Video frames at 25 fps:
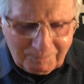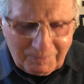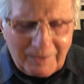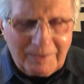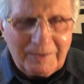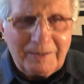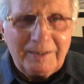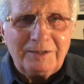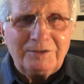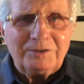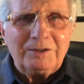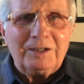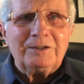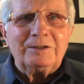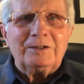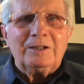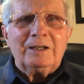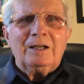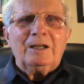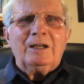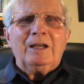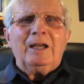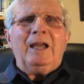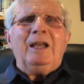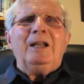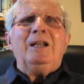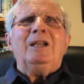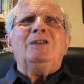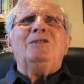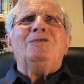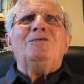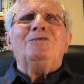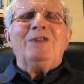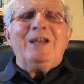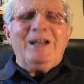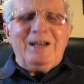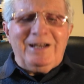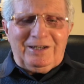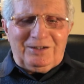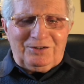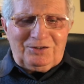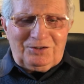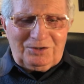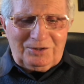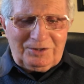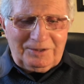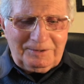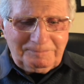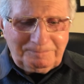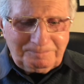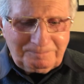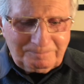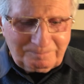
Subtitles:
And then he says, it is finished.